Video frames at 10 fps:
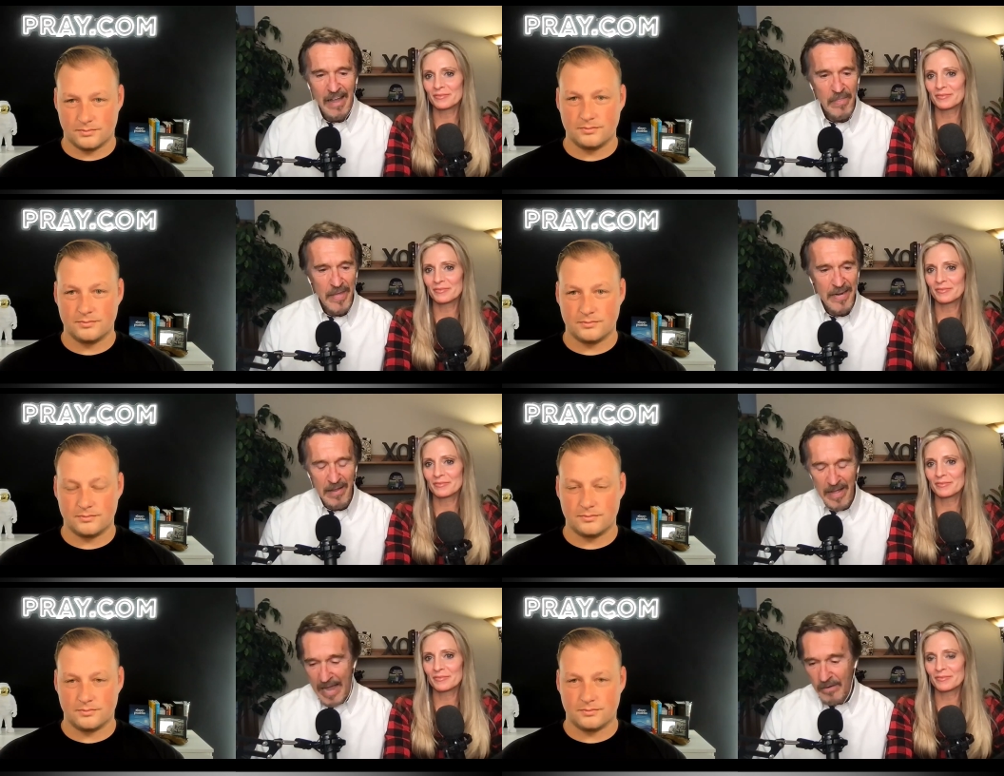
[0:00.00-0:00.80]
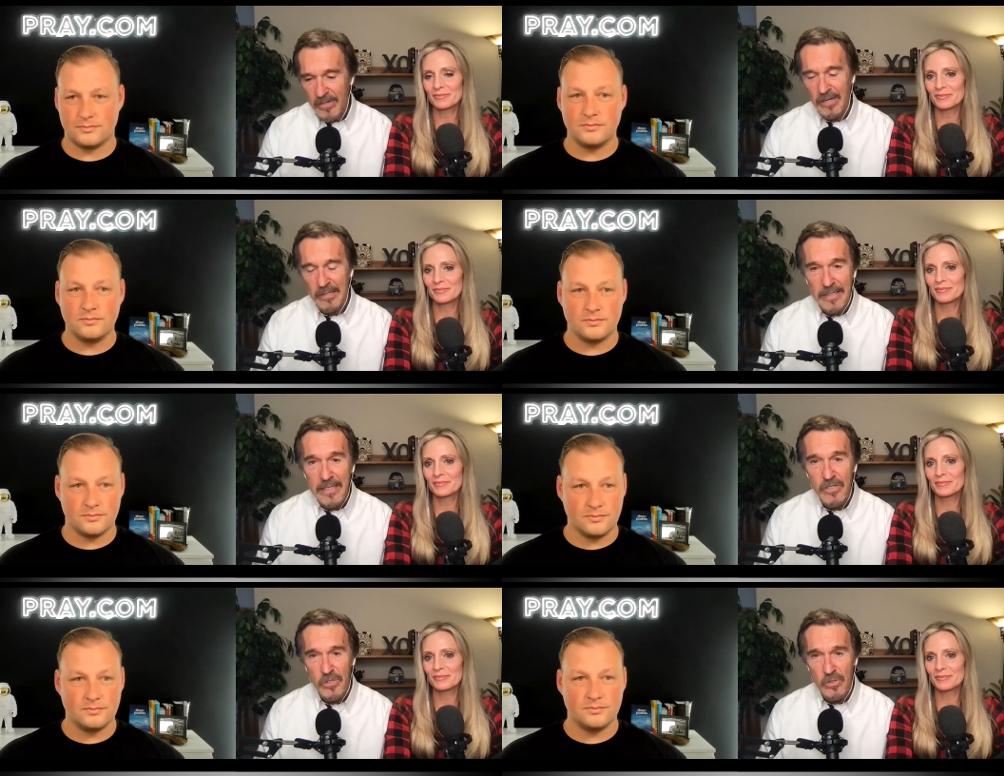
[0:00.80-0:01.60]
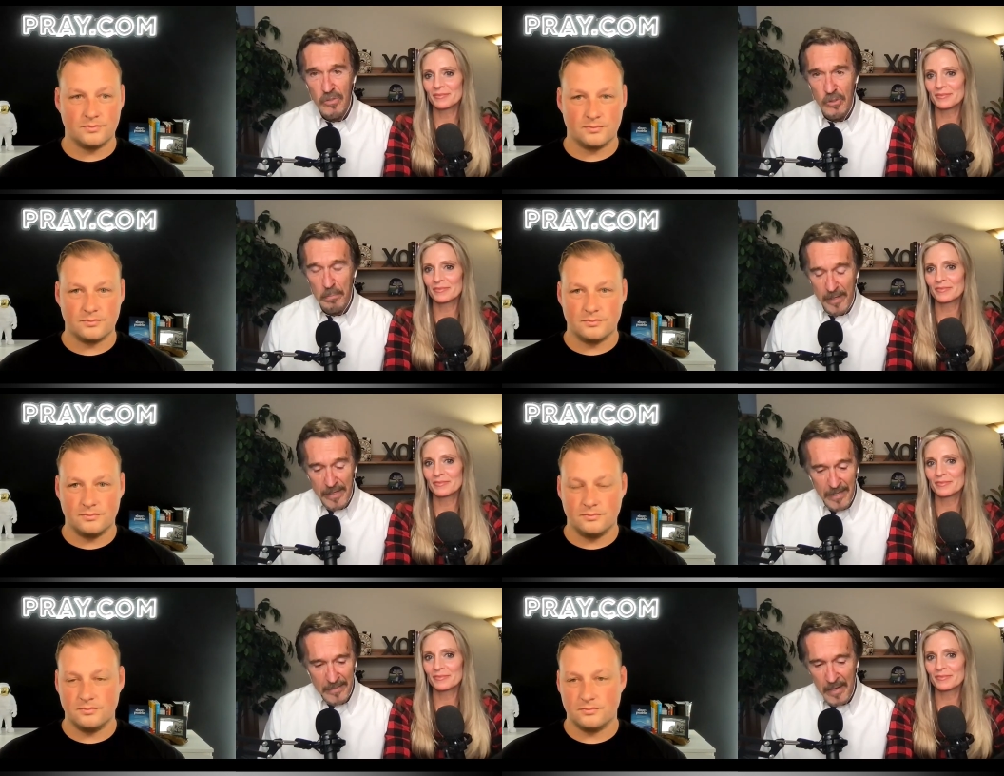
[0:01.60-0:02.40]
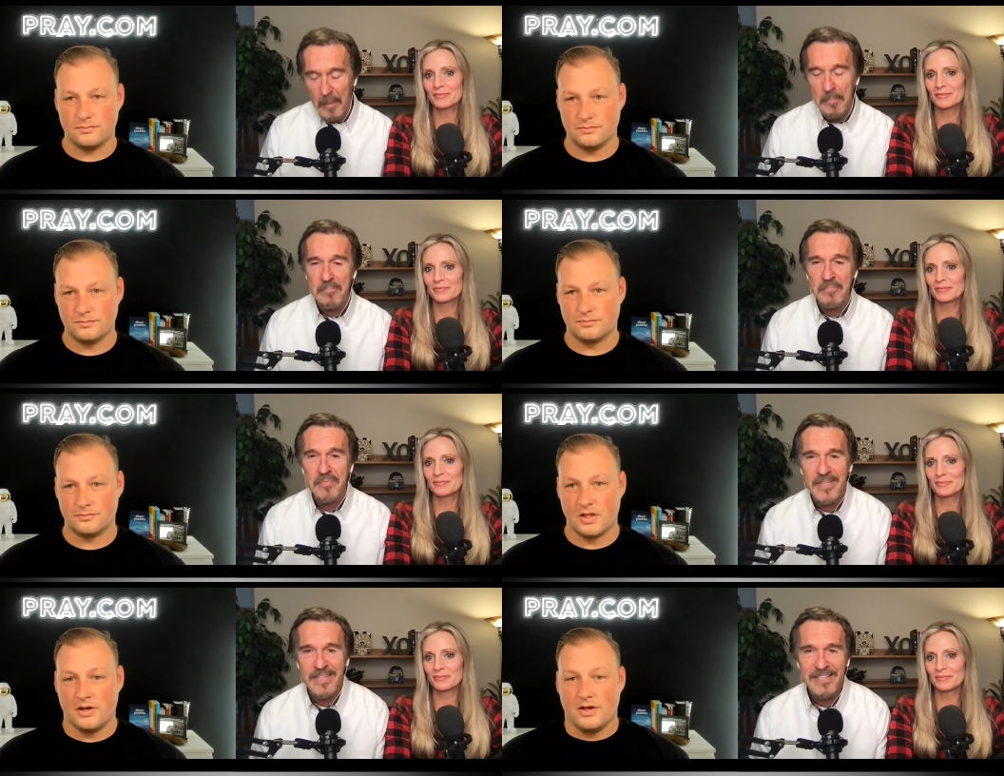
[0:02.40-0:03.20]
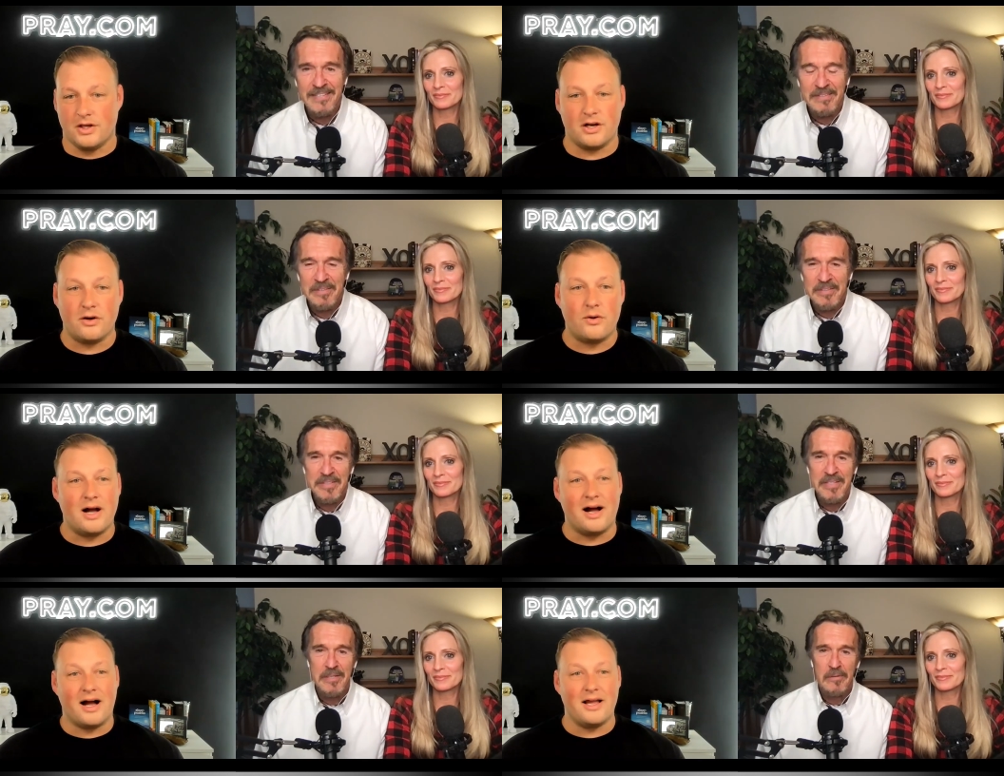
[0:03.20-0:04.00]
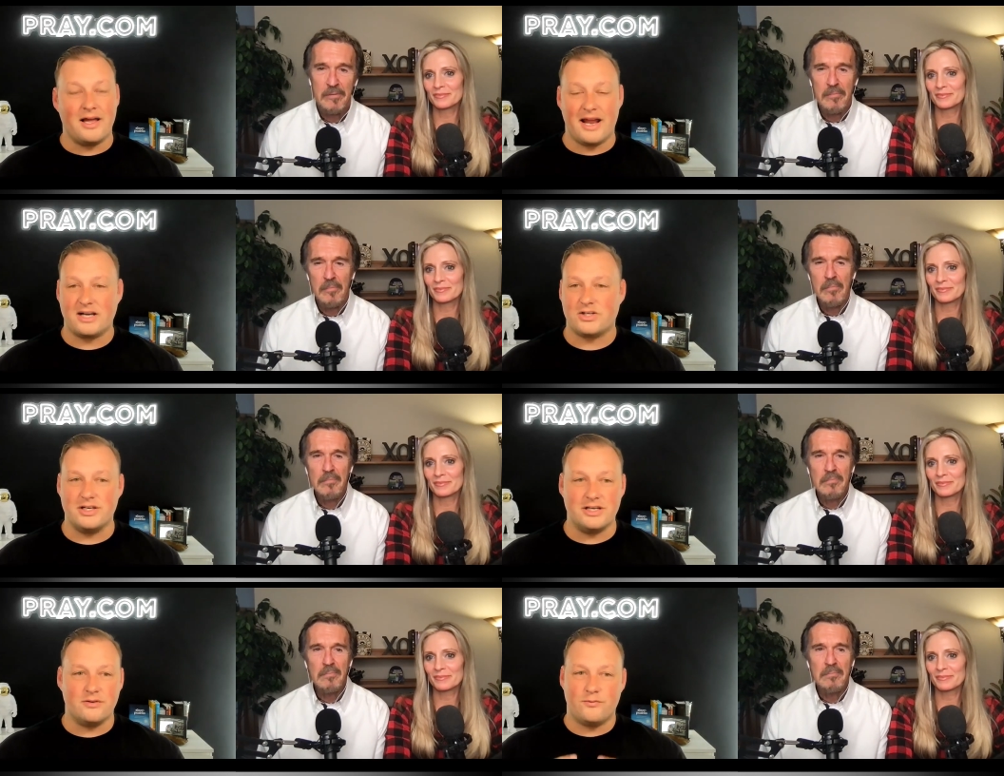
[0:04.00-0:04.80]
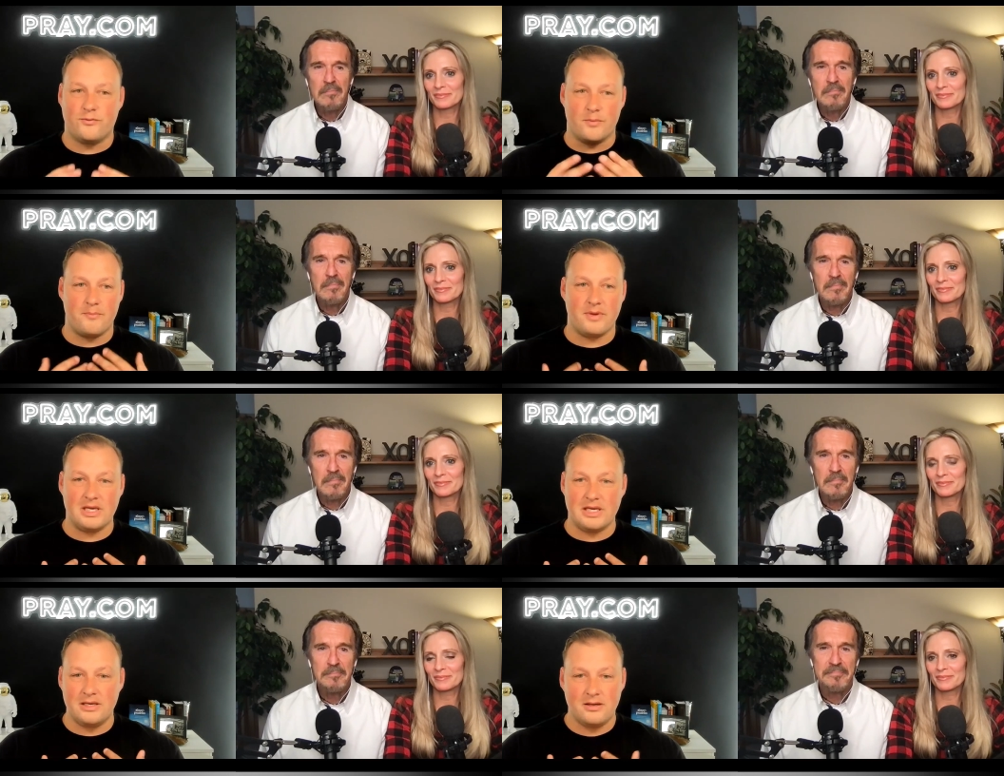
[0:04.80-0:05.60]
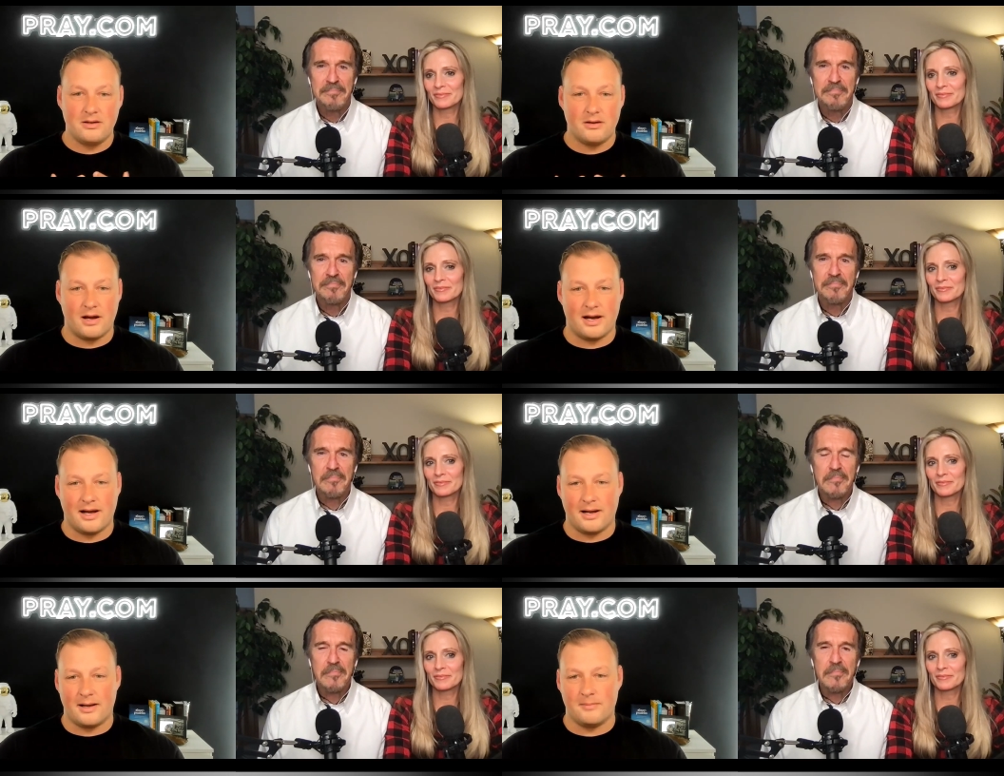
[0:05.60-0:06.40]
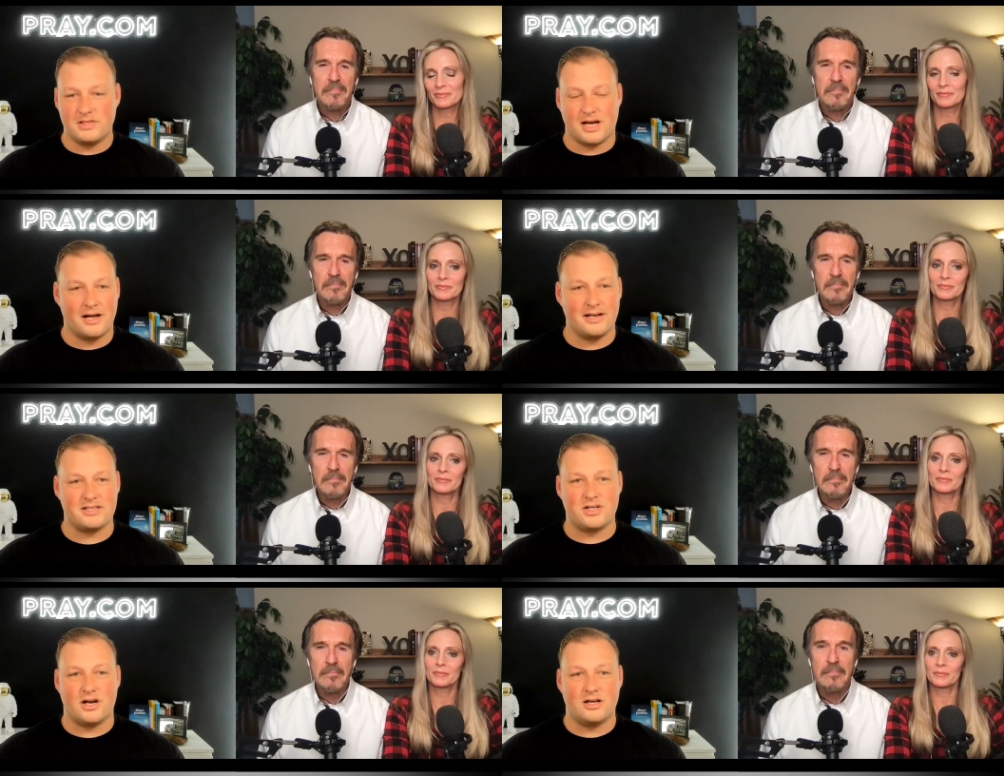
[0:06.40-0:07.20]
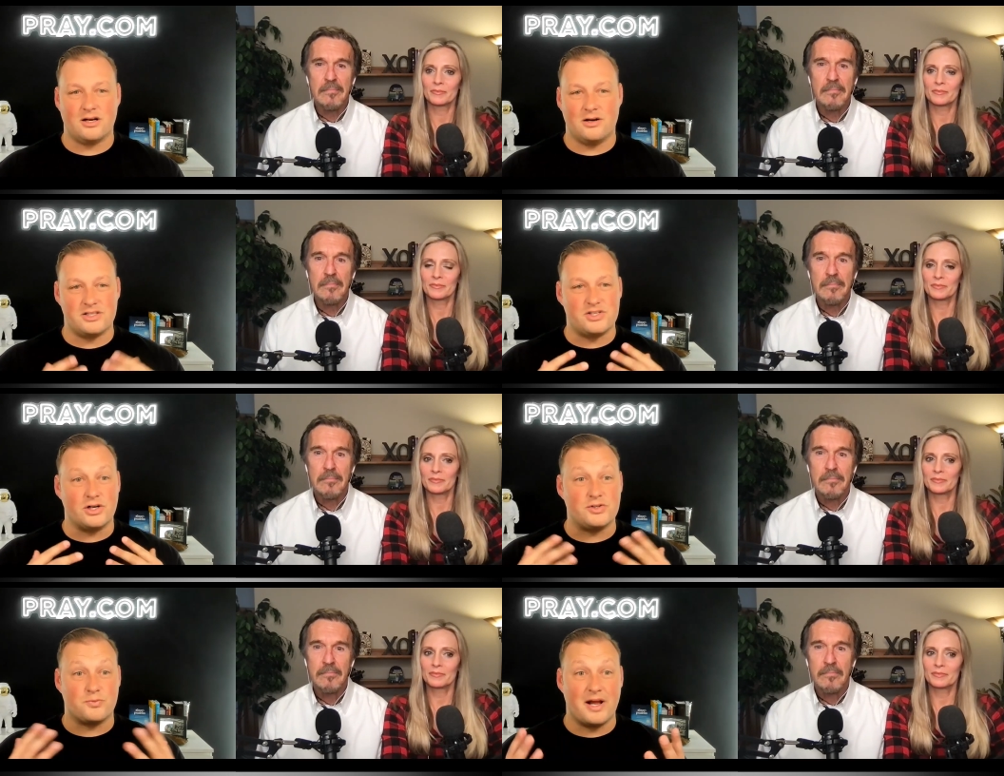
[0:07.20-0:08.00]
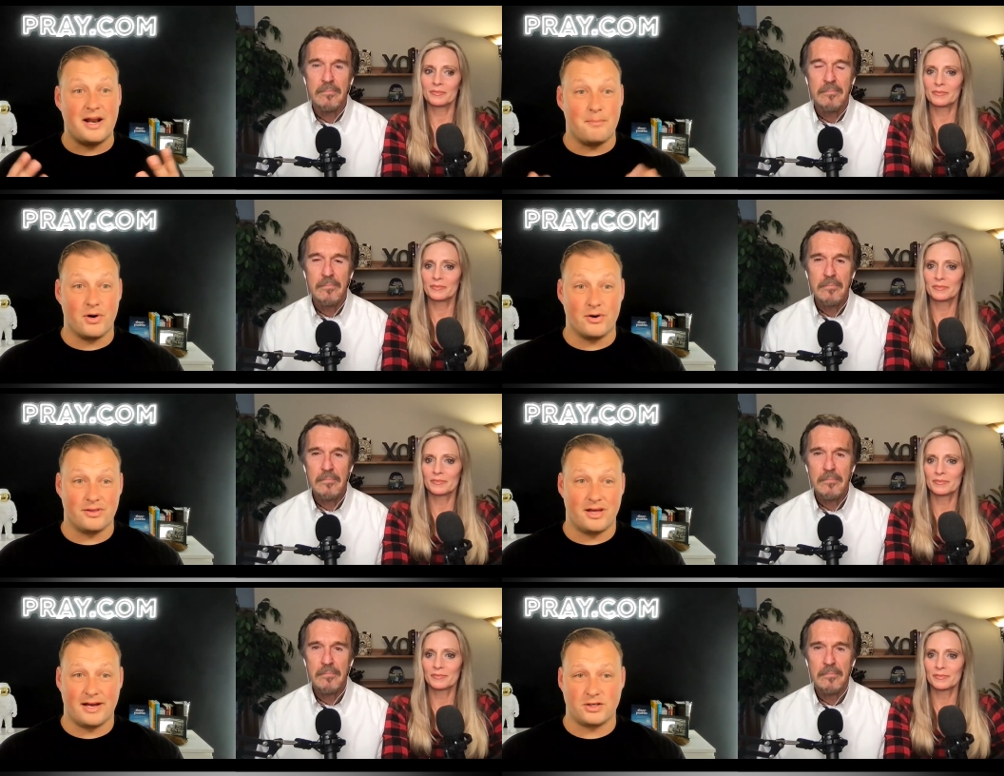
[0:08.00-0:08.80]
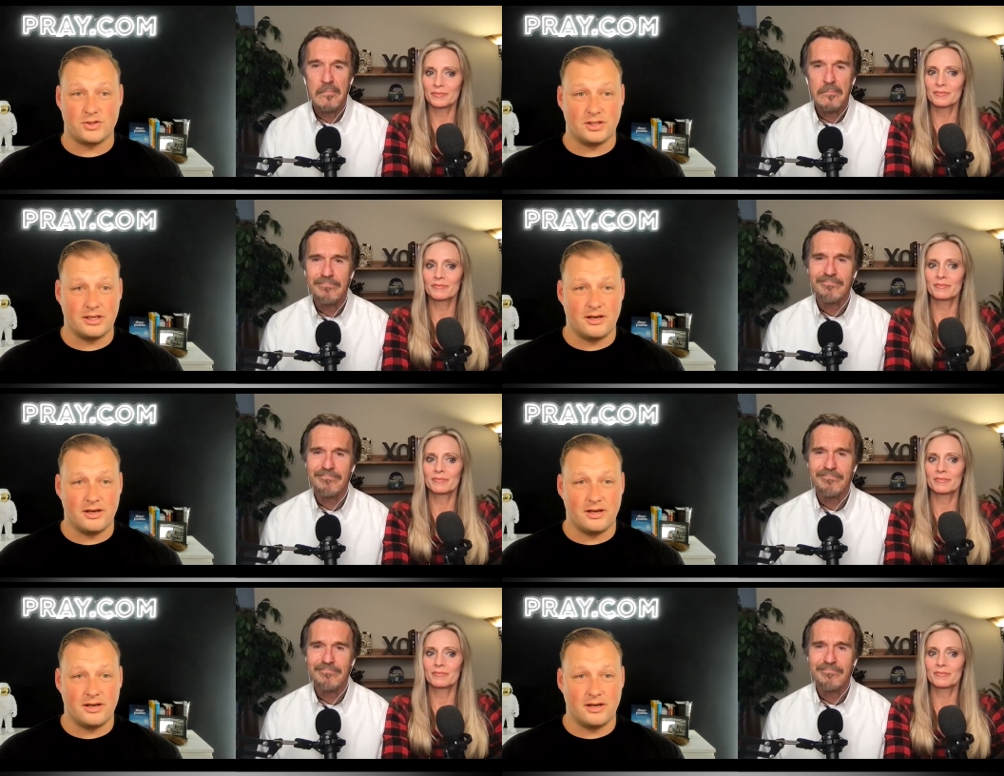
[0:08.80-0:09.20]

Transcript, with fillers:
Speaker 1: And then how did it lead you to pray.com?
Speaker 2: You know, uh, it actually, for me, uh, Todd, it start it starts right at birth. Actually,